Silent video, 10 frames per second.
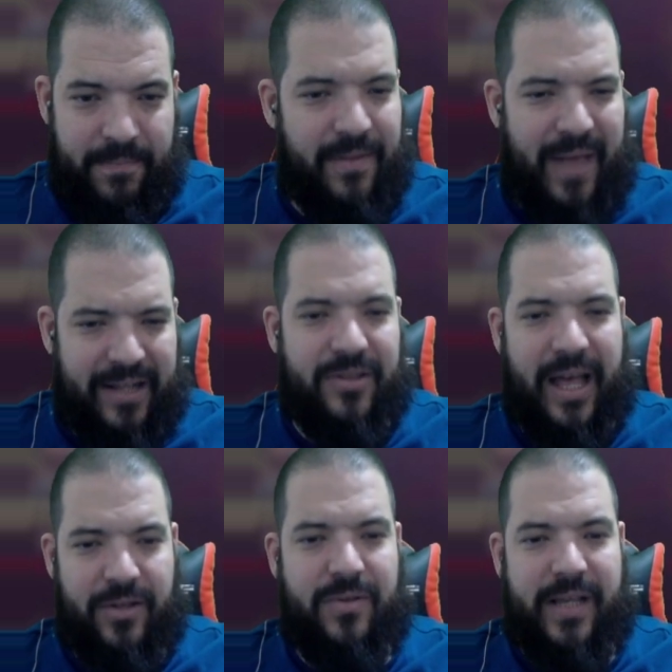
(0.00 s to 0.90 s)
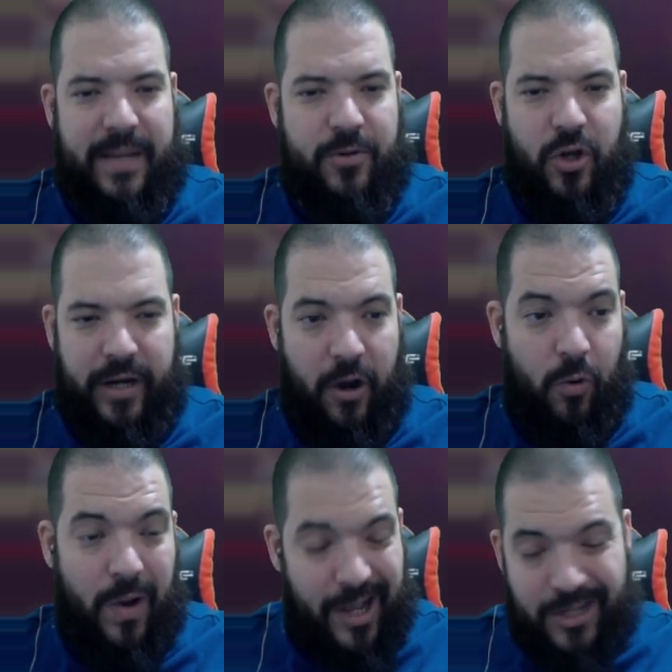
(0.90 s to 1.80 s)
That team's got it
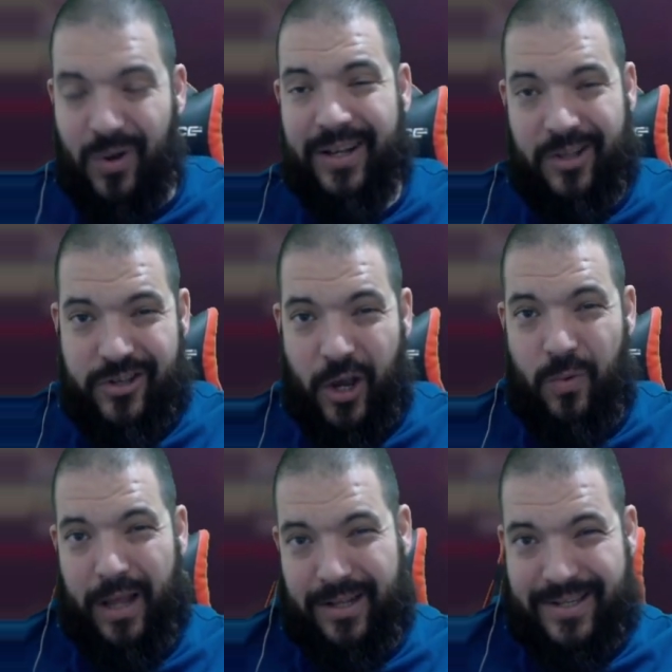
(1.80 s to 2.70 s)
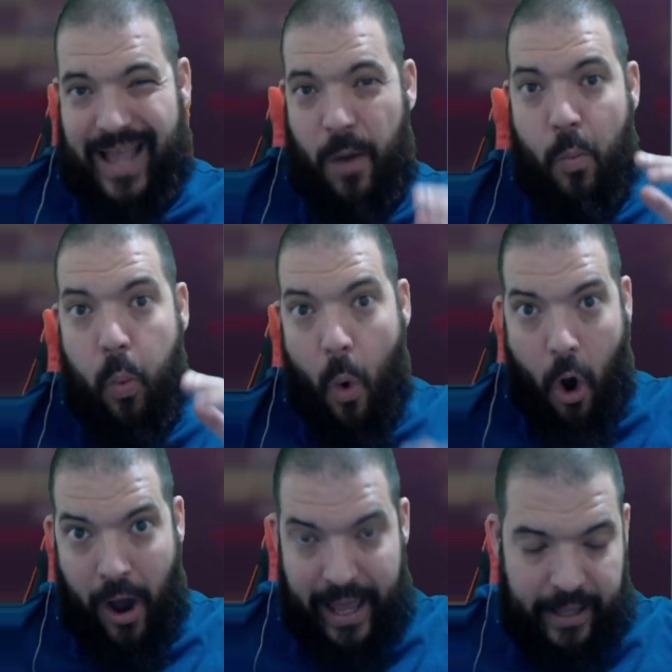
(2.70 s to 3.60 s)
all. So I can totally understand
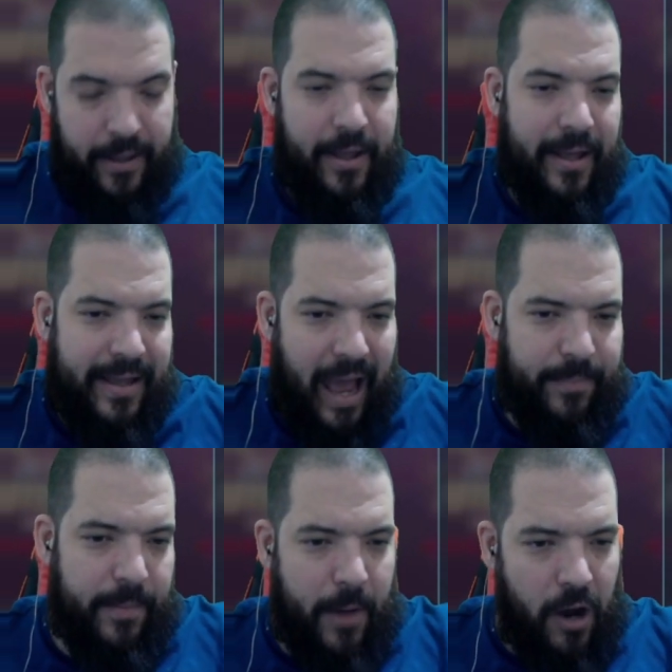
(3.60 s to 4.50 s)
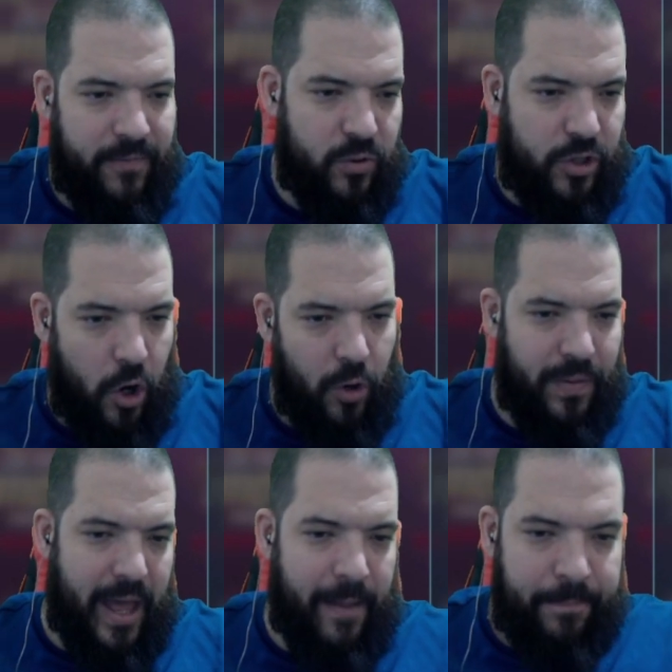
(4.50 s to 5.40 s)
why Captain Marvel's not on
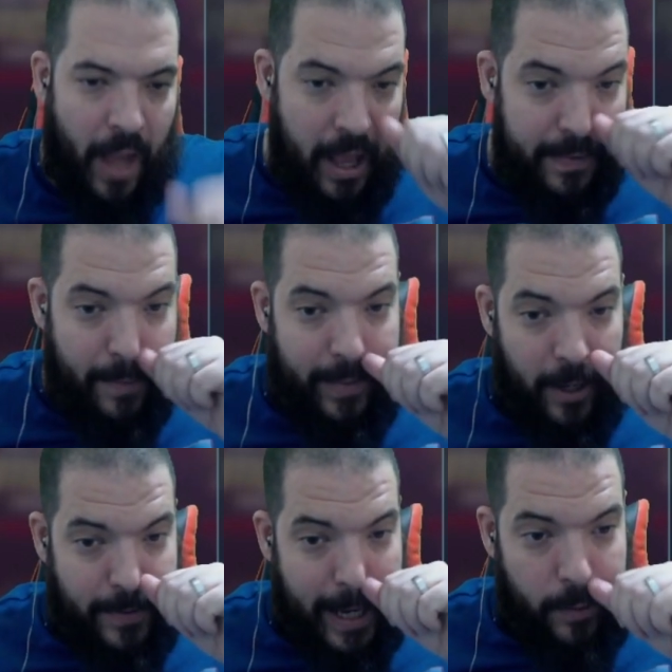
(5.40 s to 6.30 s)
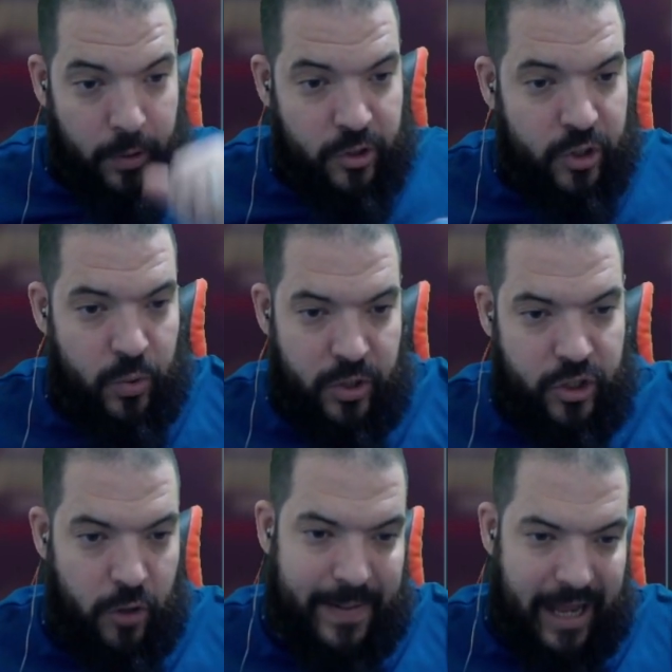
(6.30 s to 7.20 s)
there. Then we go down to the
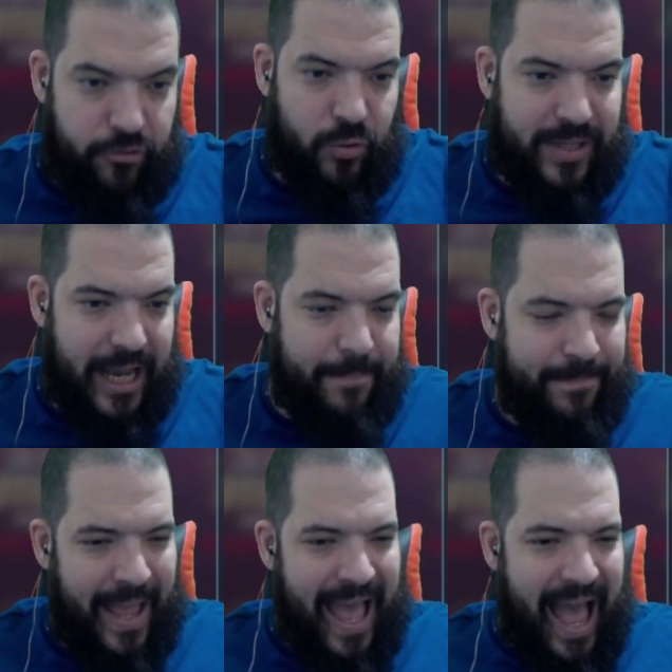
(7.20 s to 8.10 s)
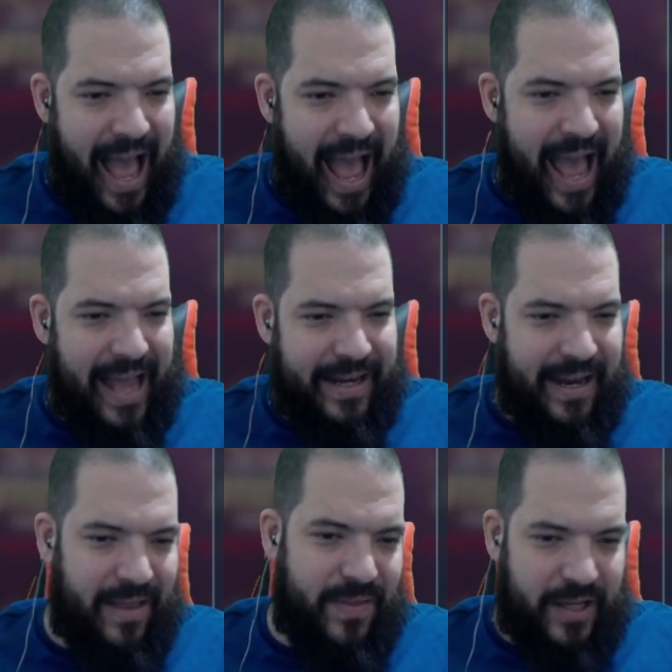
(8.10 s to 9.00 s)
Supernatural team.
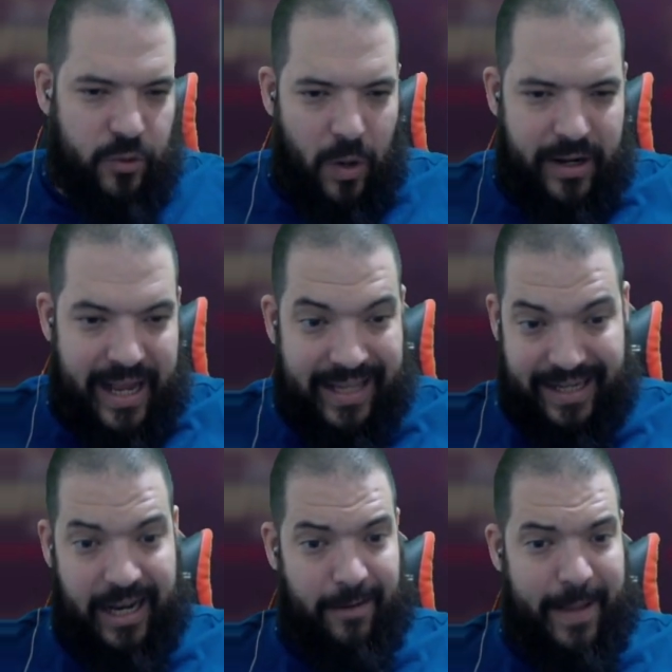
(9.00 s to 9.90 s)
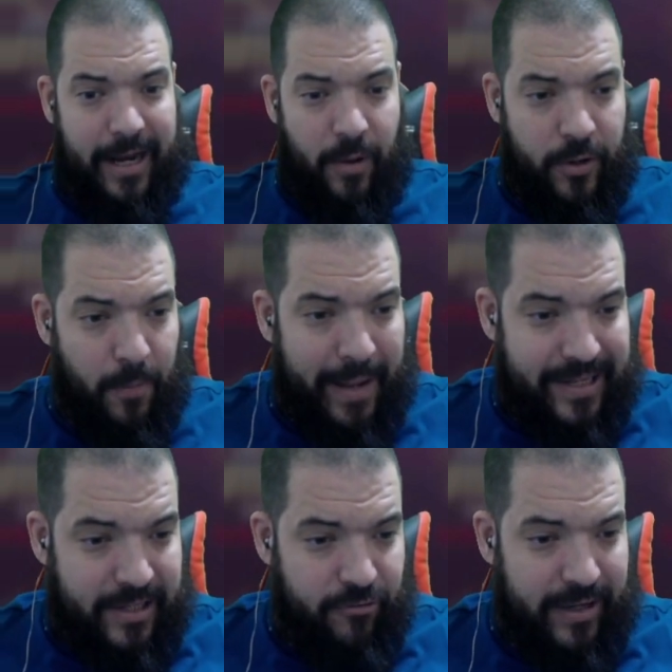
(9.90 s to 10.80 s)
And this one is a little bit lower
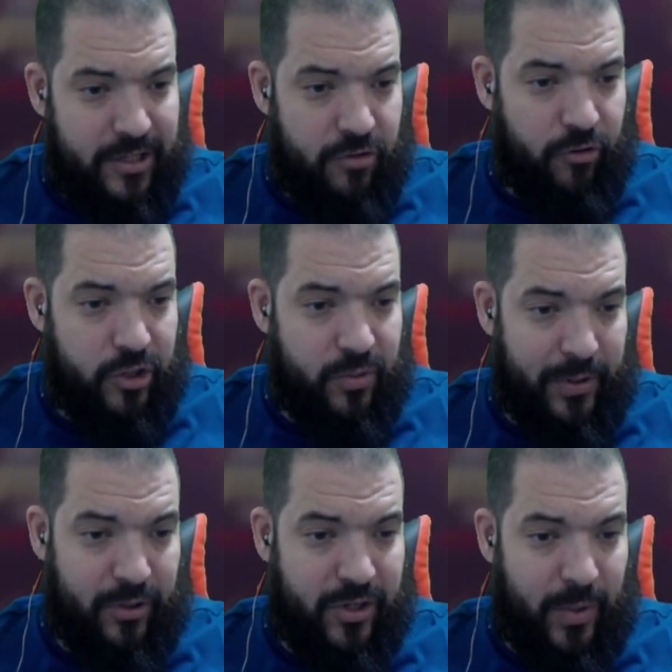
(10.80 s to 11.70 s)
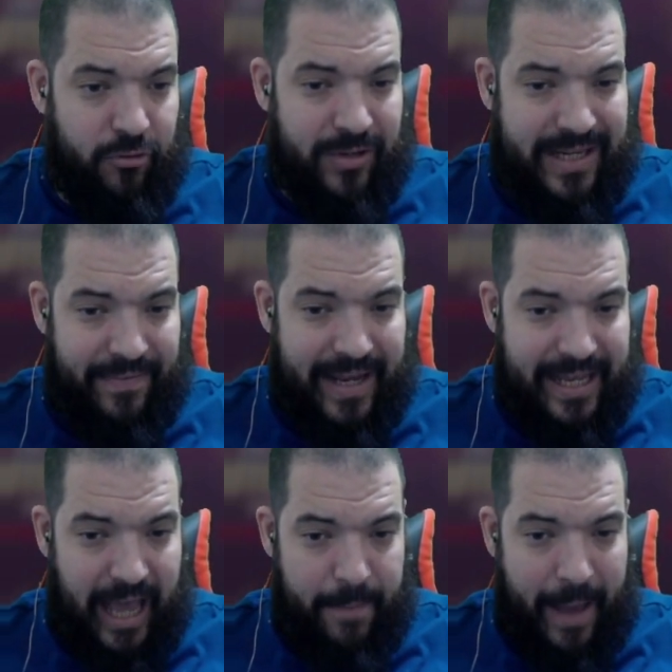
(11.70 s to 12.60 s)
compared to the rest of the roster. We've got
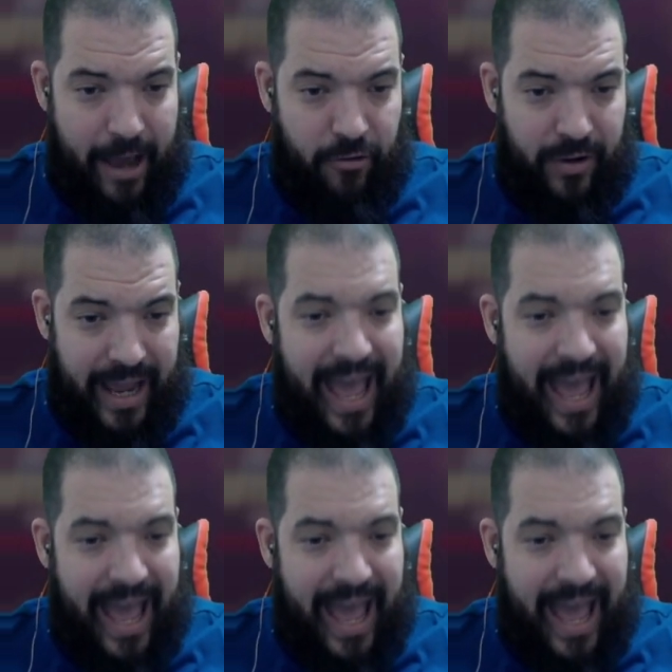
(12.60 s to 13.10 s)
217k power on it.